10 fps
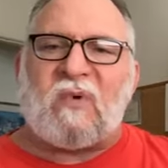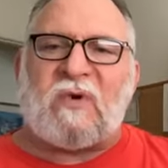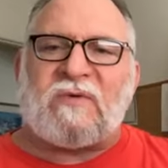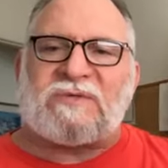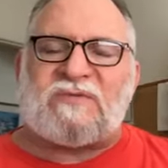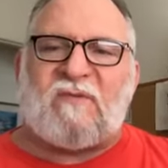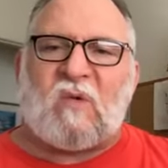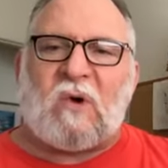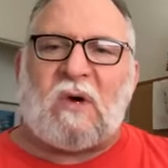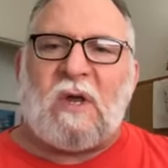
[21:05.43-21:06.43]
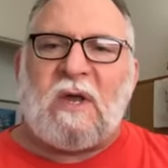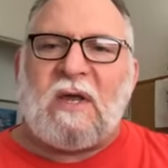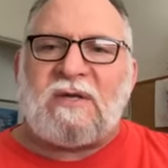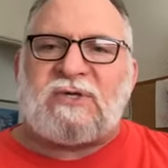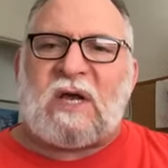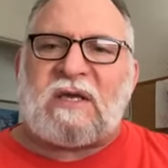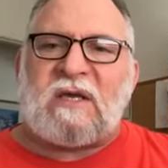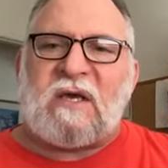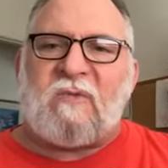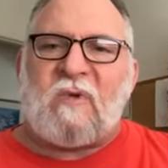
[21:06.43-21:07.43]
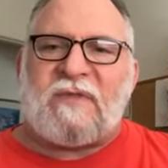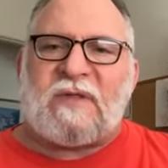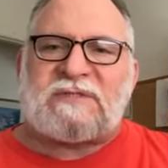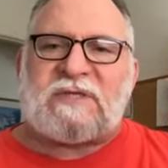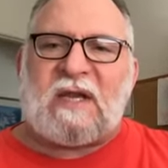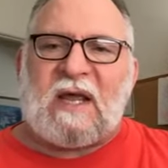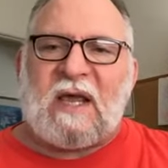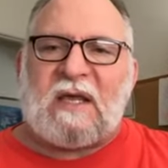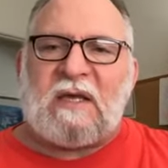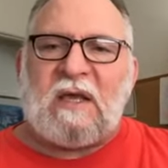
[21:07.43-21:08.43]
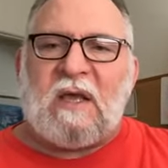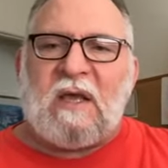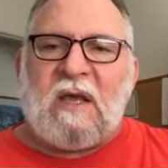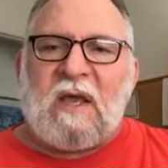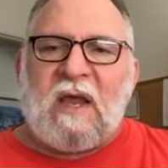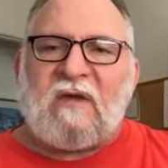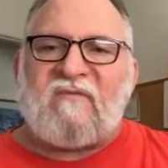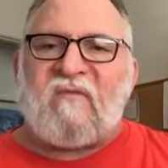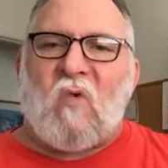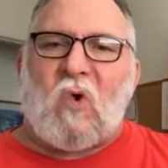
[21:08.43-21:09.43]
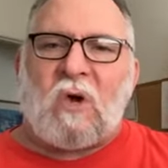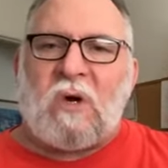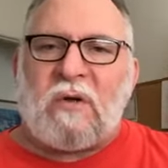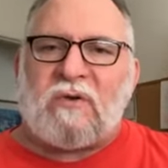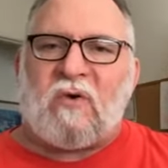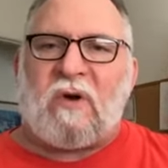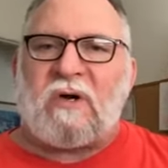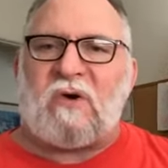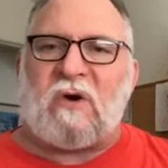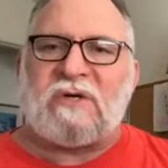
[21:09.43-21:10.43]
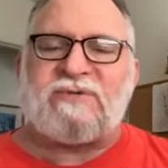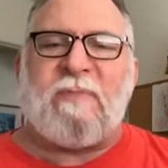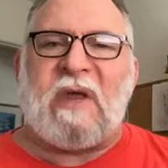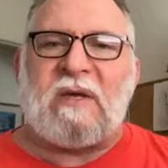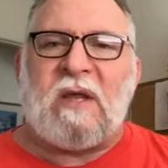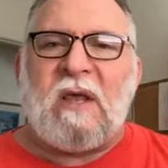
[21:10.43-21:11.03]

Bruce, for checking in with us today and for your encouragement.